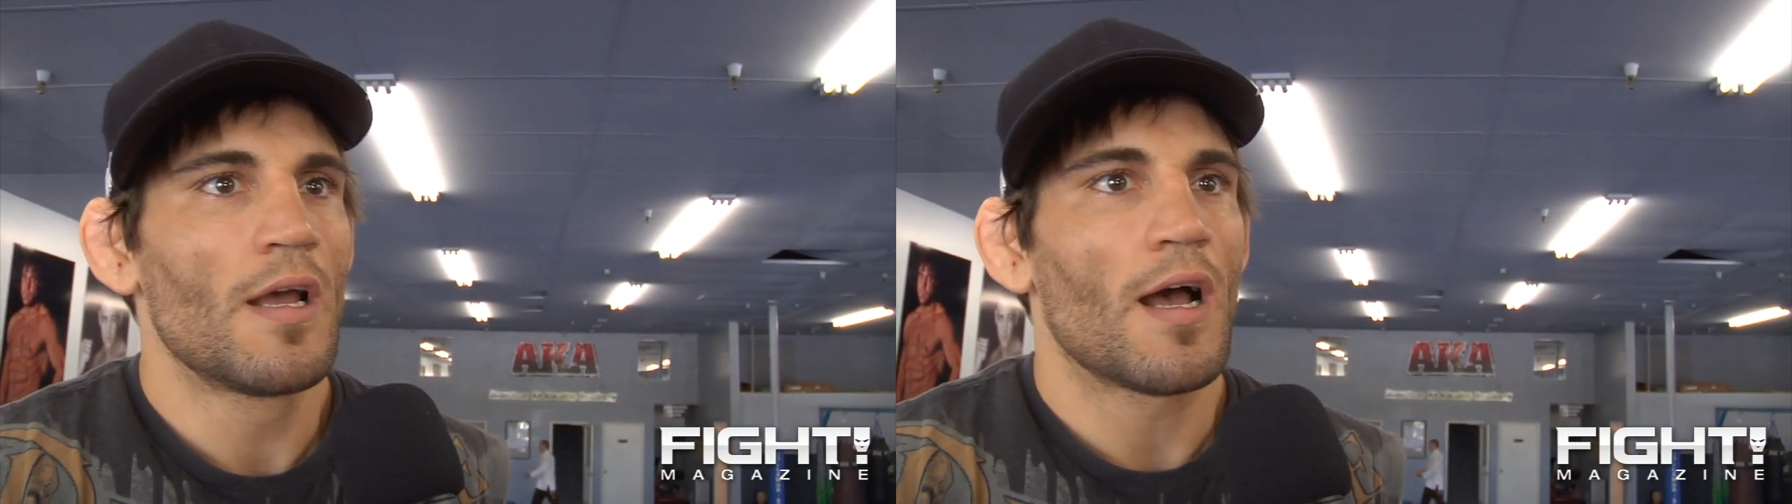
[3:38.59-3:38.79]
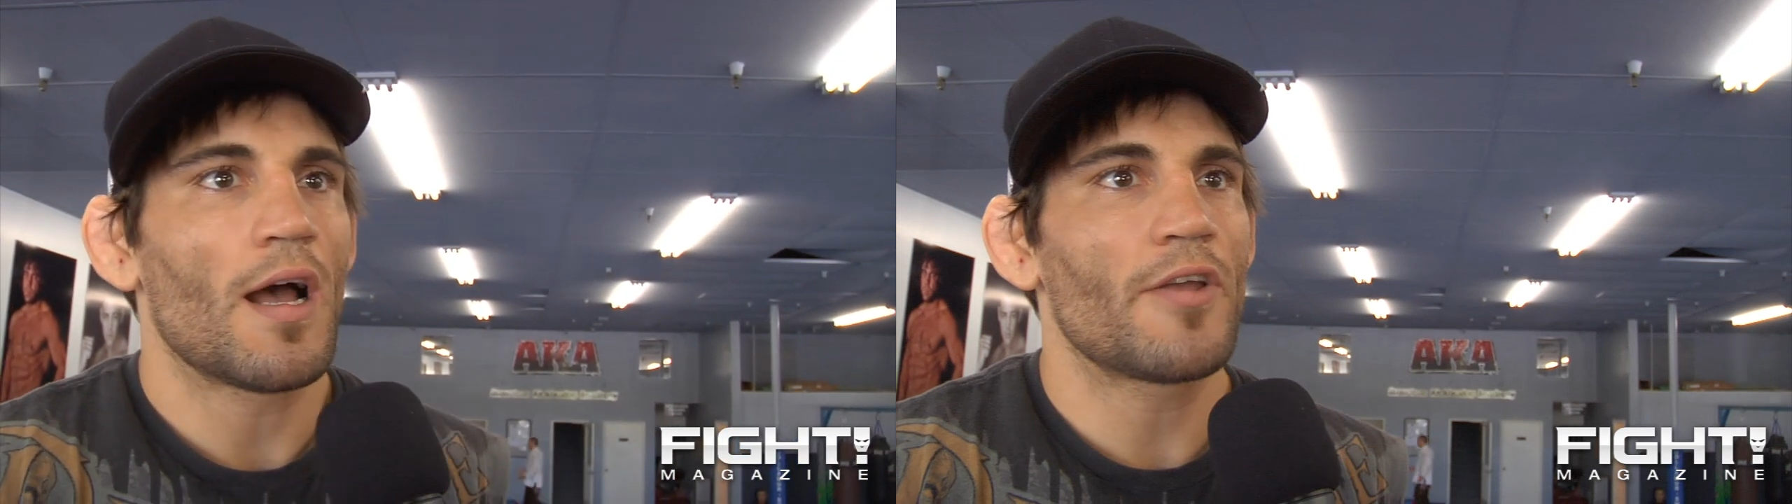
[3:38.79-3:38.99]

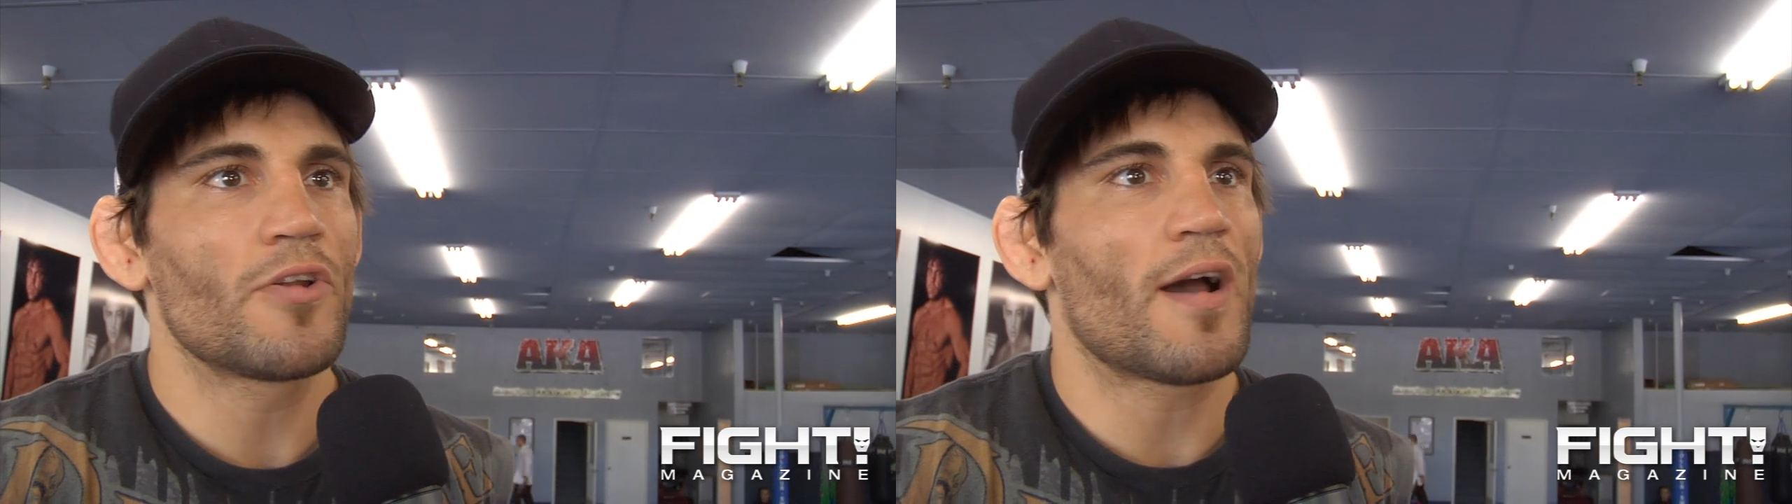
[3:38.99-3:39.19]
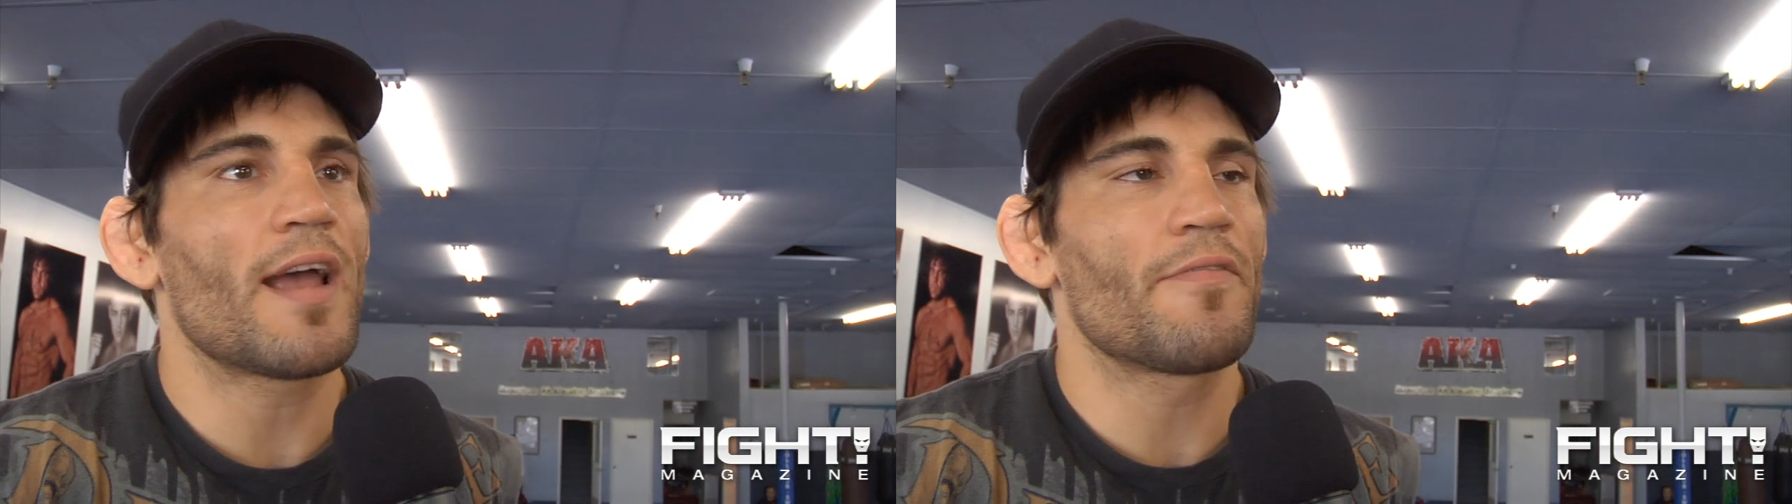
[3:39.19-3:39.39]
I
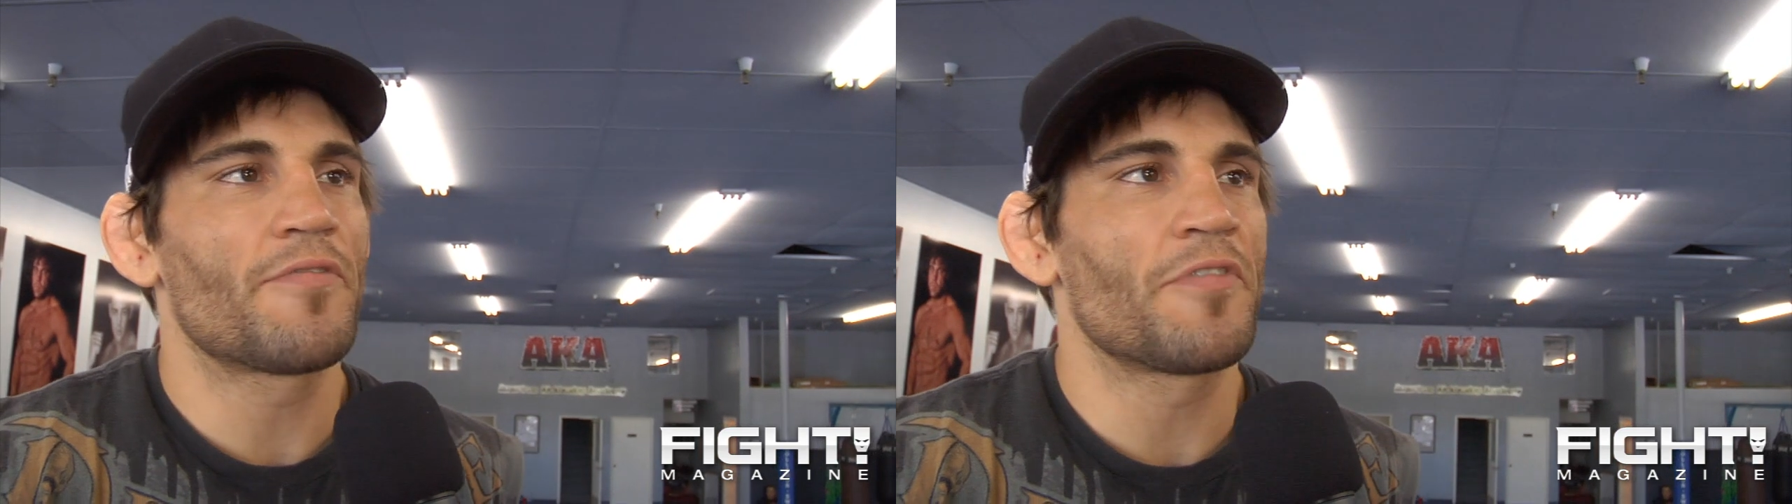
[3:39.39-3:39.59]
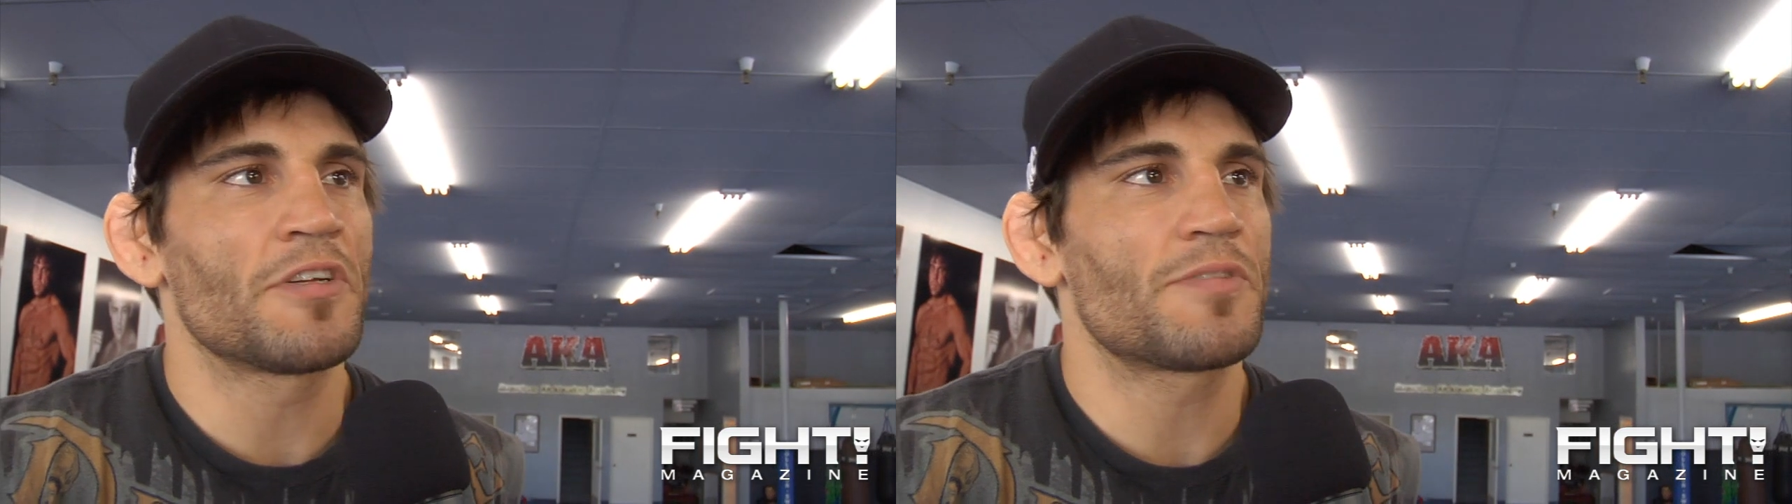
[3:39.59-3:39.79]
have
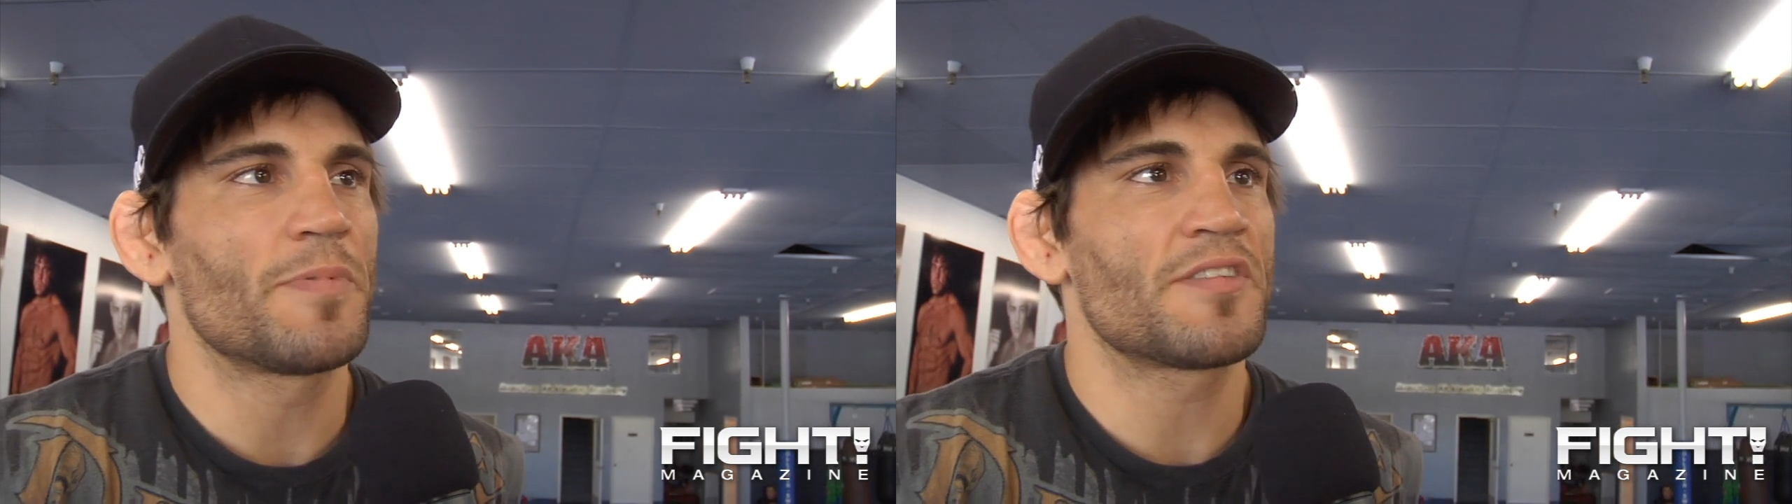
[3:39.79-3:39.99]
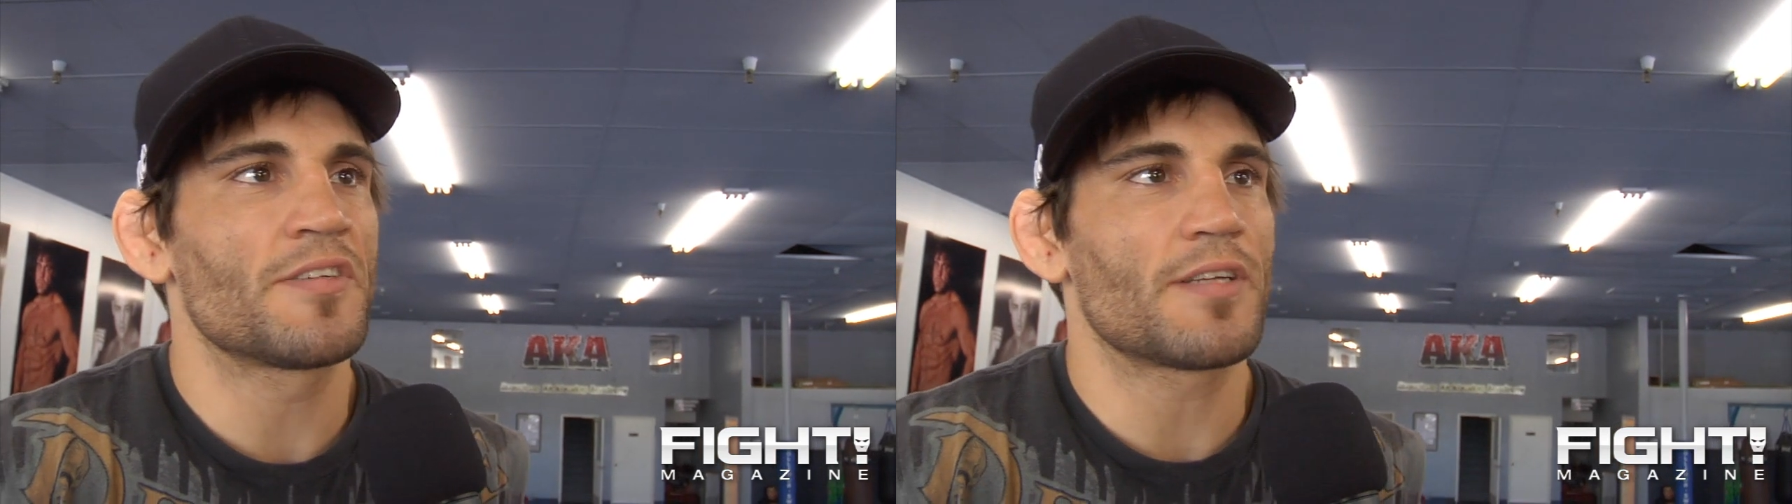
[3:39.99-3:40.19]
unfinished
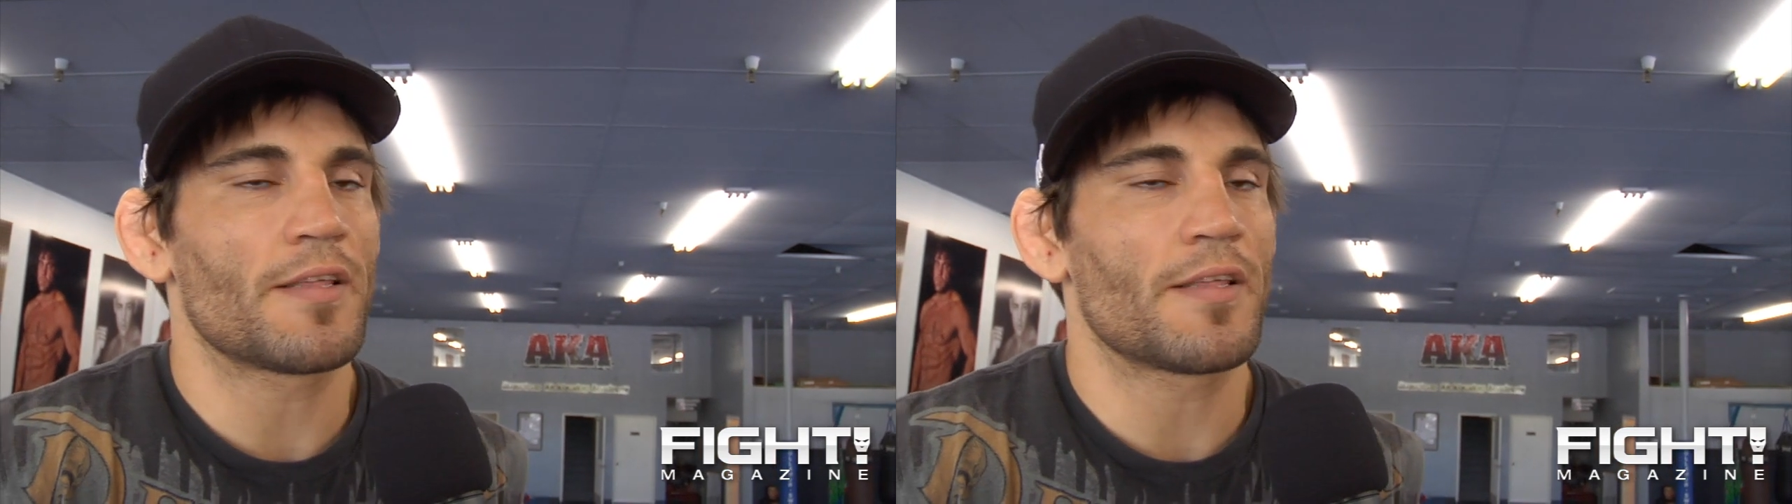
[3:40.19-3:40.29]
business.